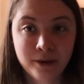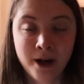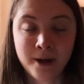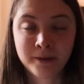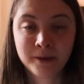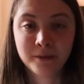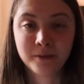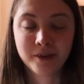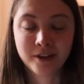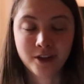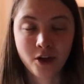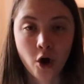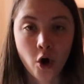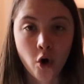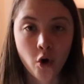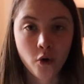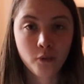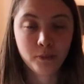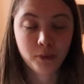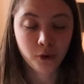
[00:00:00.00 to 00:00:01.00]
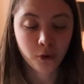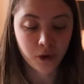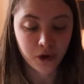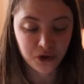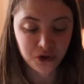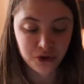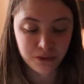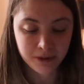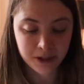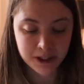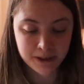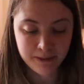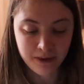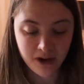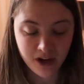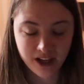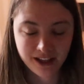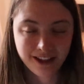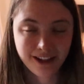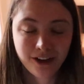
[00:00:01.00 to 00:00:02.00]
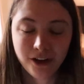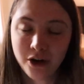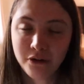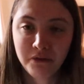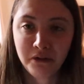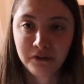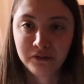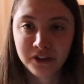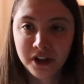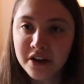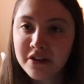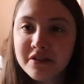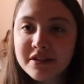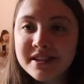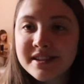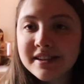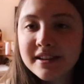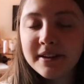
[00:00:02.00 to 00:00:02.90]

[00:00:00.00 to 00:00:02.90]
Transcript: problem with pouring too much milk and then overflows.